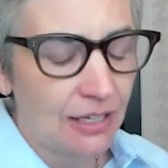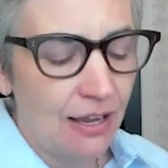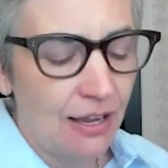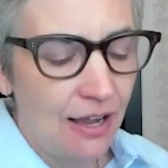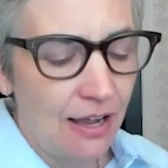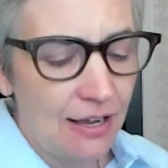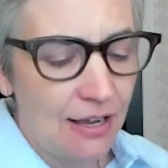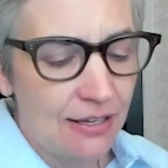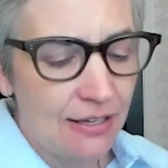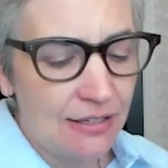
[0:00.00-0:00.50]

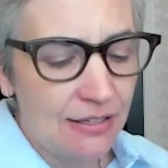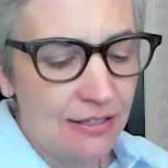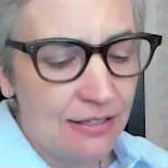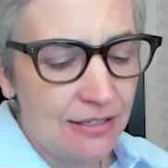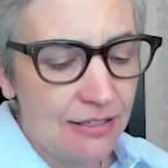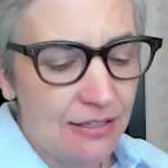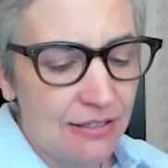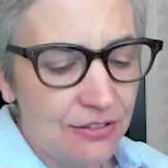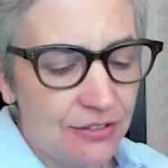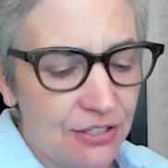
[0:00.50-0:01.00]
uh,
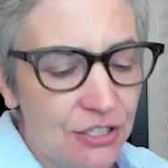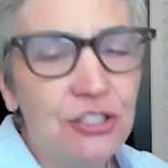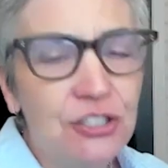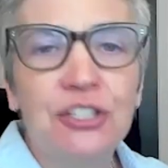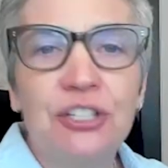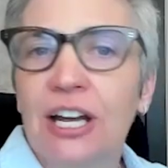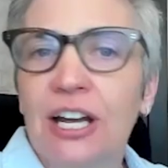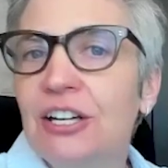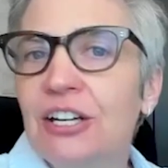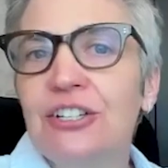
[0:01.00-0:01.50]
the
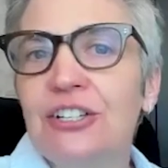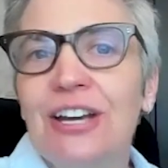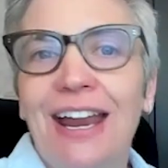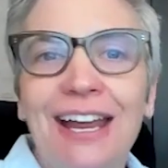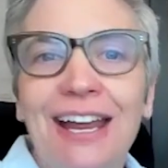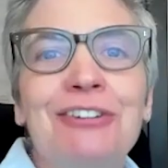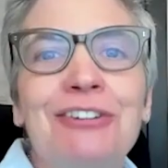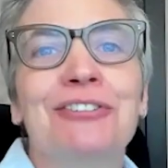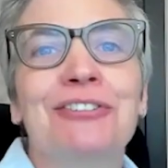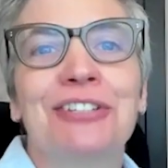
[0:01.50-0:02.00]
judge
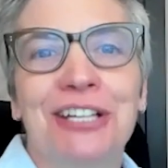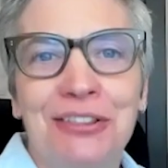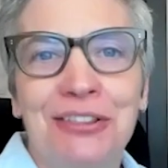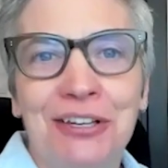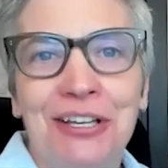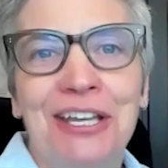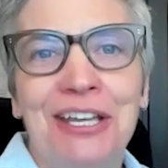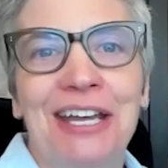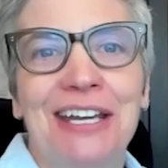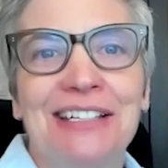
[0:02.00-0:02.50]
handling
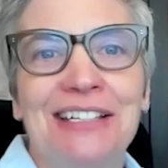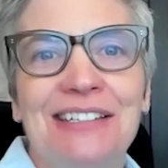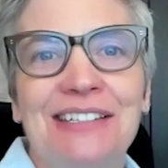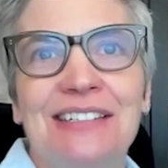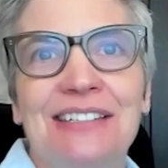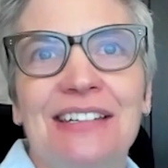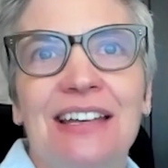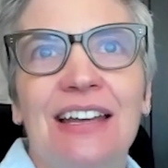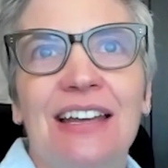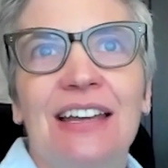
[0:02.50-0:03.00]
the
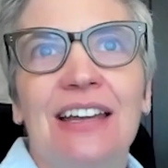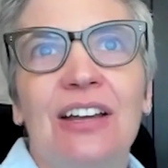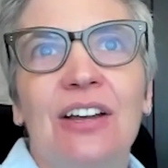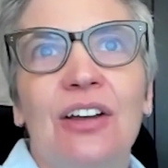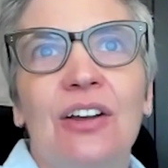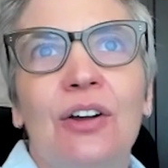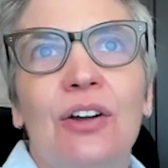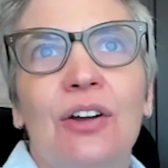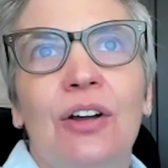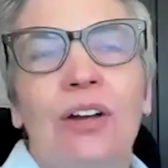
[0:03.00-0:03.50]
case
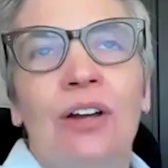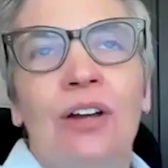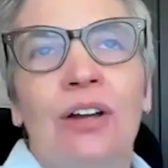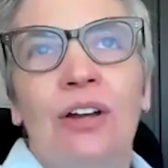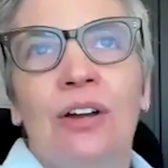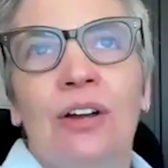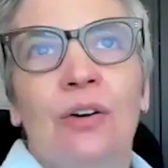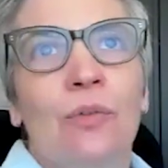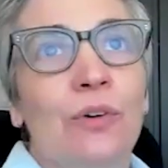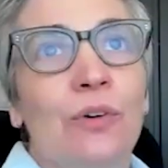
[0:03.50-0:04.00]

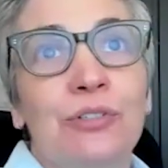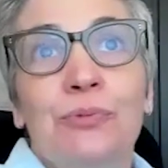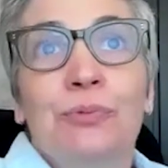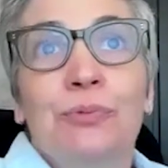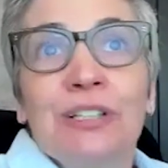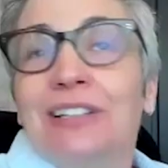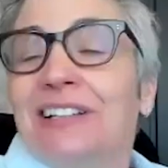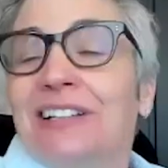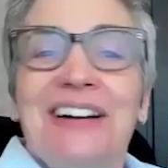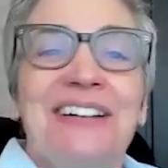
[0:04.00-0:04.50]
was
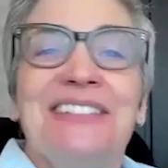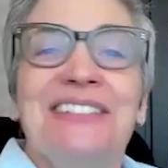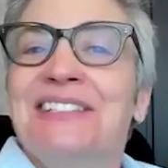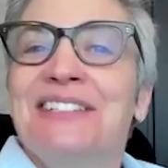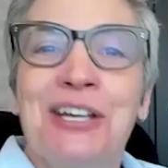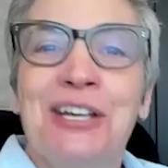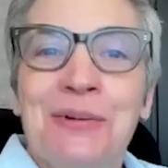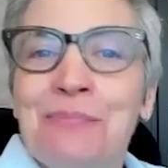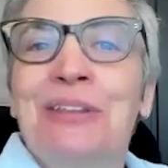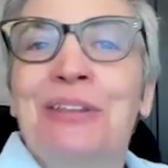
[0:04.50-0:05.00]
really
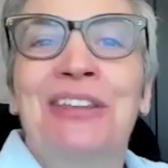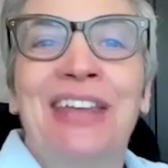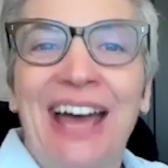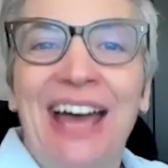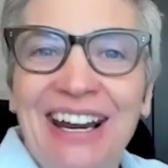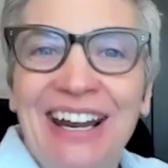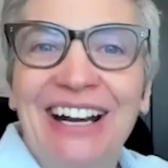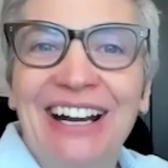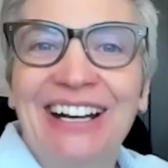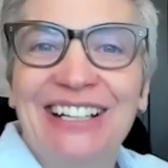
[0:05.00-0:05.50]

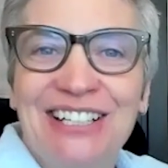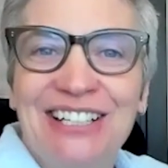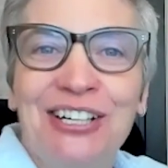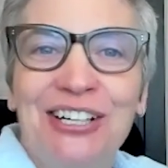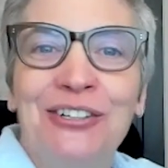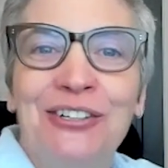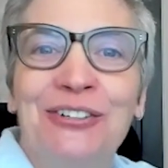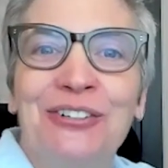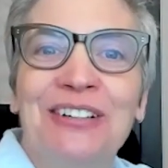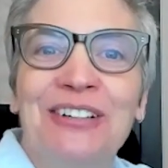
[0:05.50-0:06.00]
unsympathetic
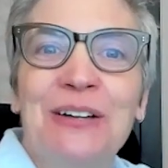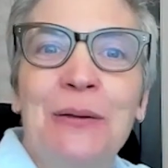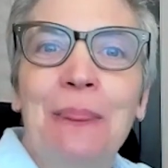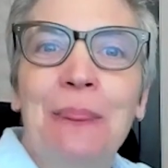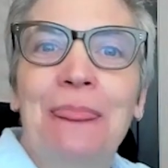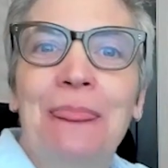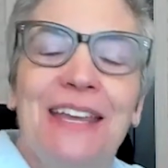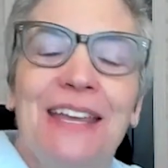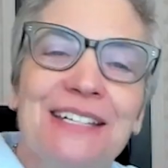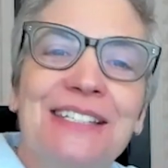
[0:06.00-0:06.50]
to
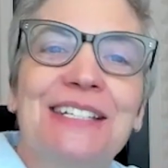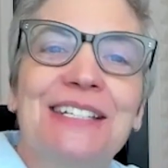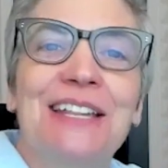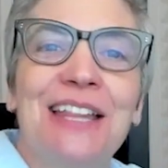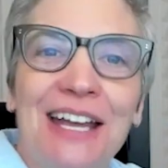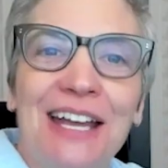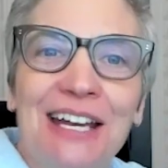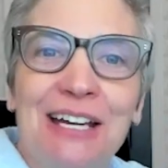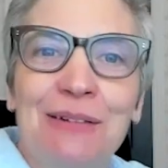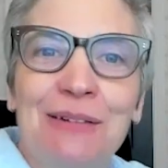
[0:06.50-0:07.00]
his
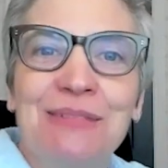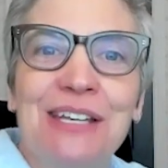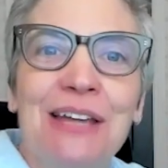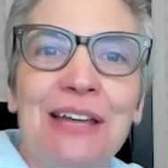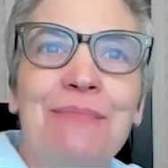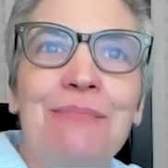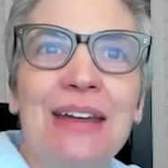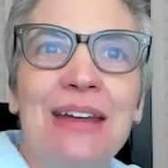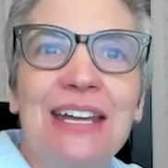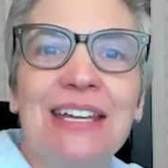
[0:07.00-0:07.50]
claims
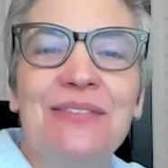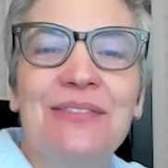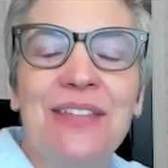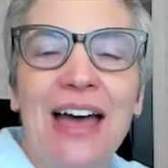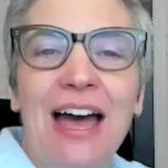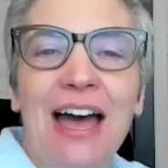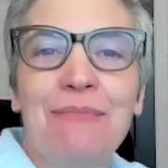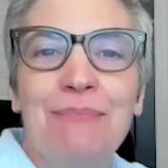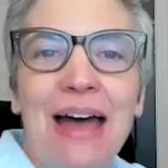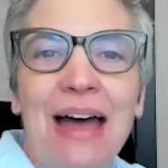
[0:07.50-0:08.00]
and made
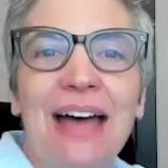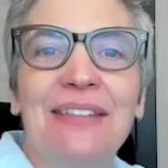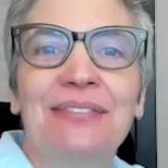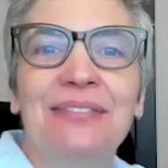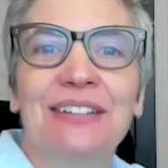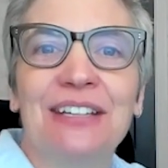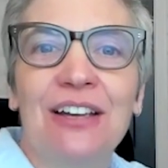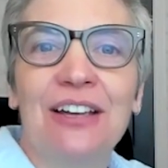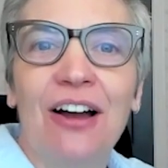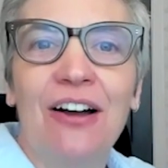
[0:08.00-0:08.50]
that
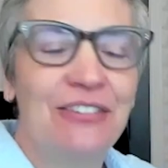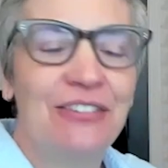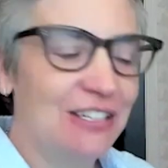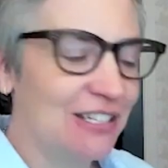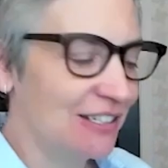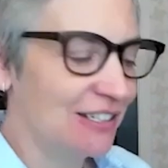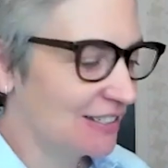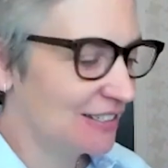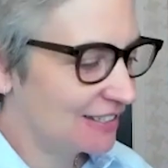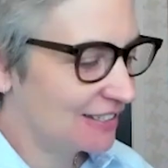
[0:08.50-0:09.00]
patently
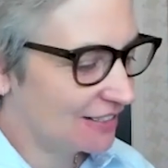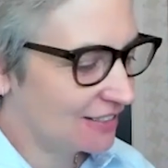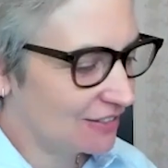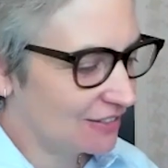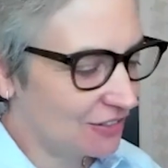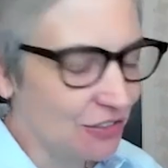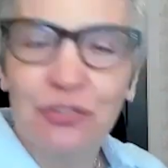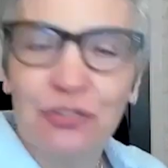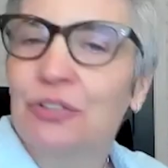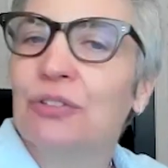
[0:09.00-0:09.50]
obvious
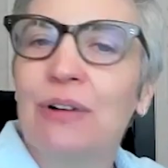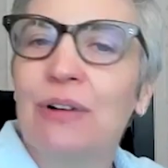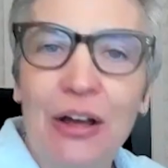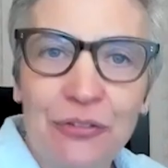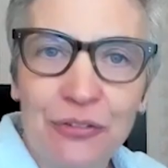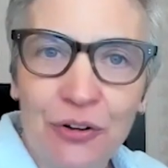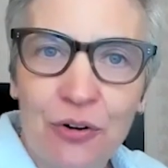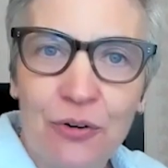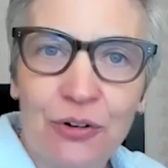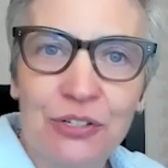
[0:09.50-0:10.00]

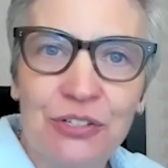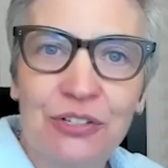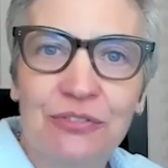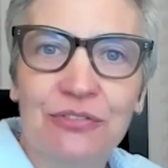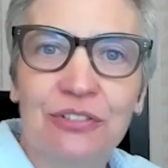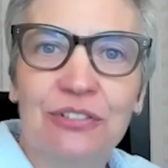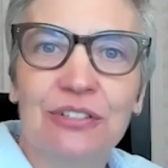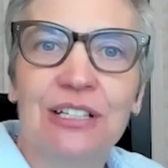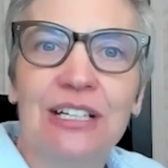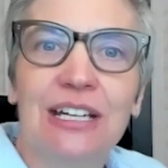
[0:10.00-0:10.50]
throughout the course of
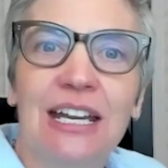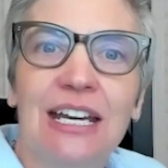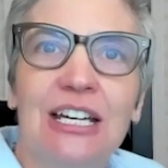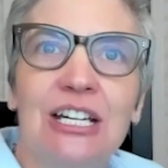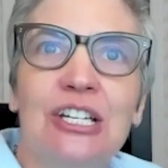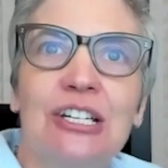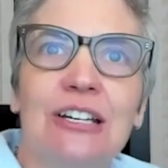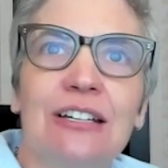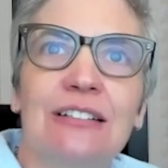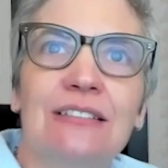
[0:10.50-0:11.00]
the
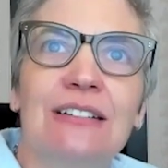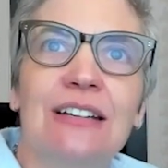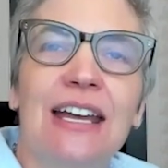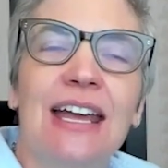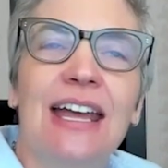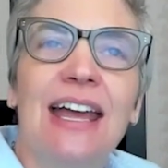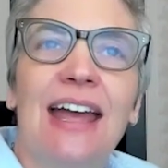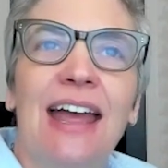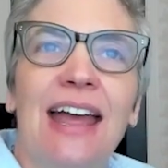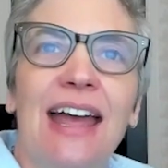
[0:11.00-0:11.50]
litigation
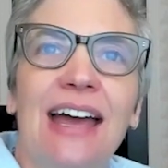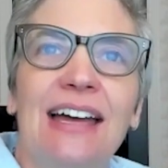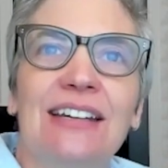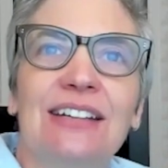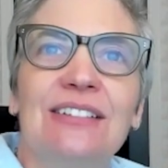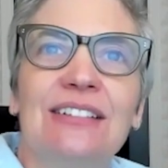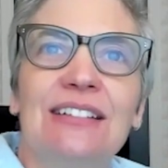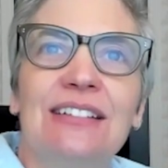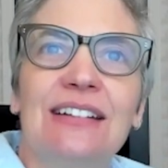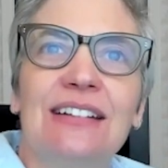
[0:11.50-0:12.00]

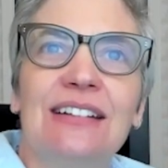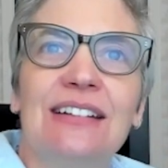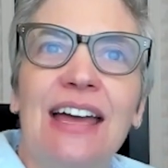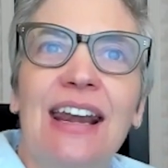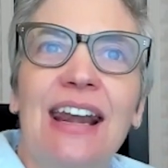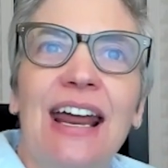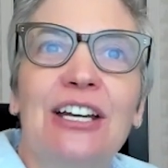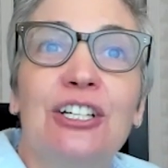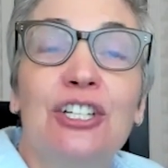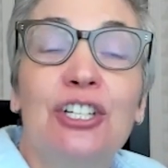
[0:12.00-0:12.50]
and
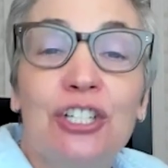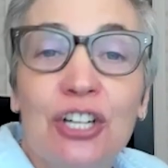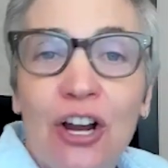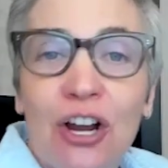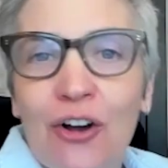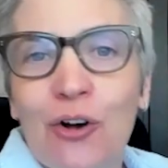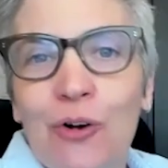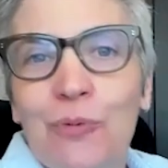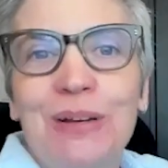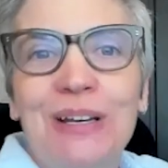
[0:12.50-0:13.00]
and I
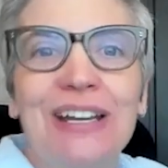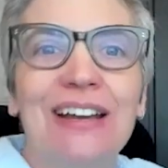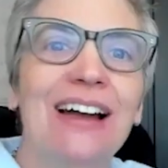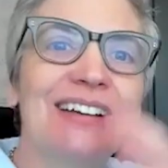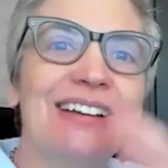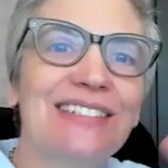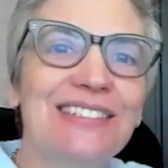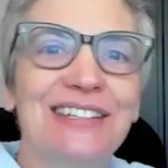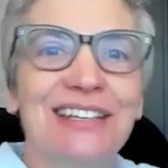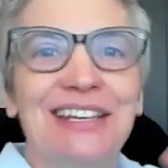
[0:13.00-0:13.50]
show
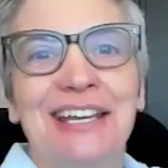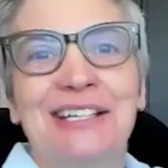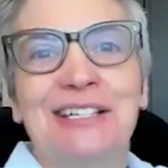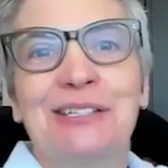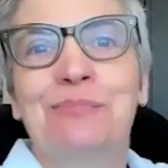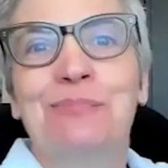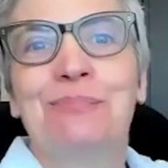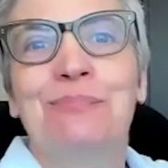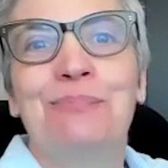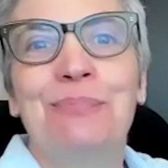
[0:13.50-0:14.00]
because the
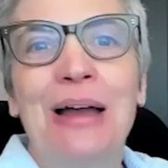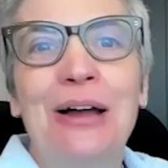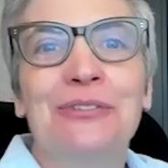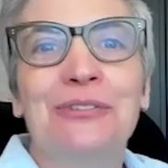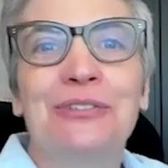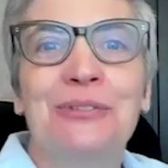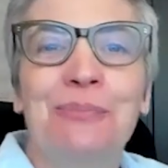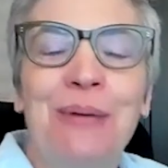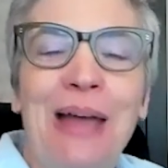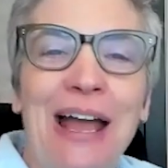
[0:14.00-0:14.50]
case
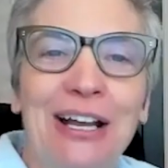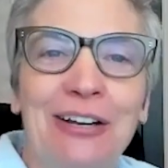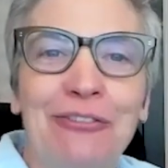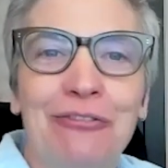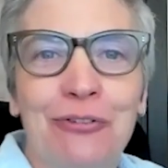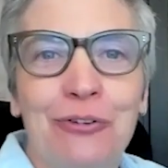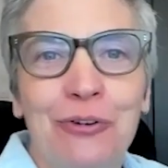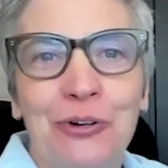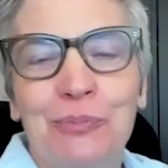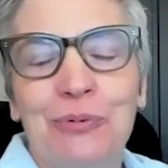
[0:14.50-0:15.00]
bounced back and
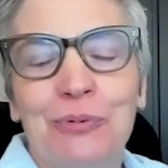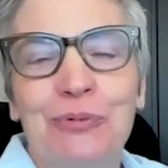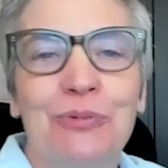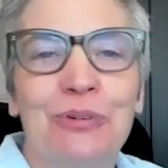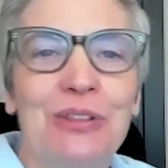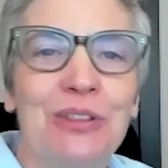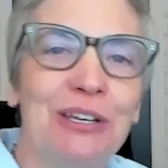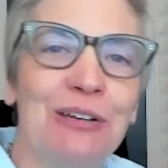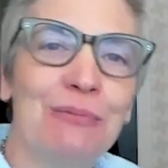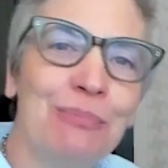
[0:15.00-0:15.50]
forth
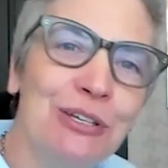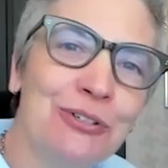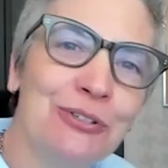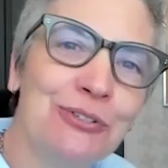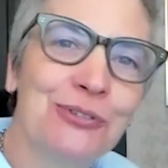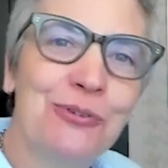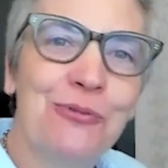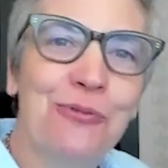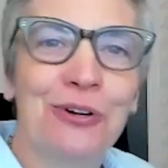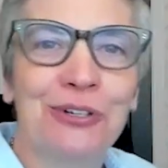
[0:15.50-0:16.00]
between the
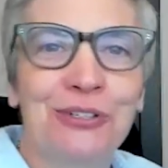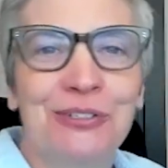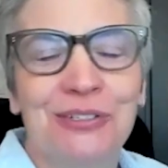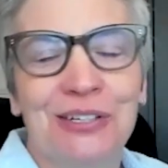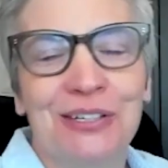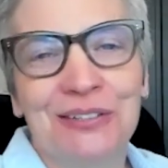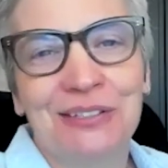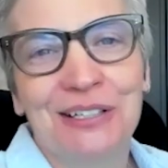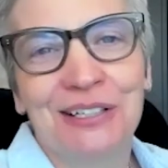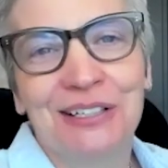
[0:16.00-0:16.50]
appeals courts
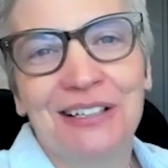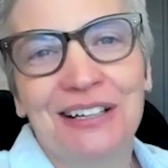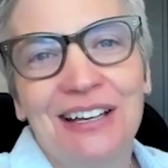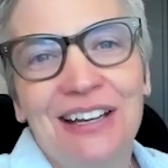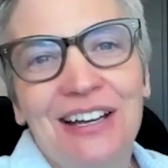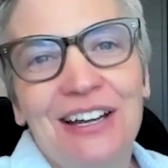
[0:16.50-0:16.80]
and the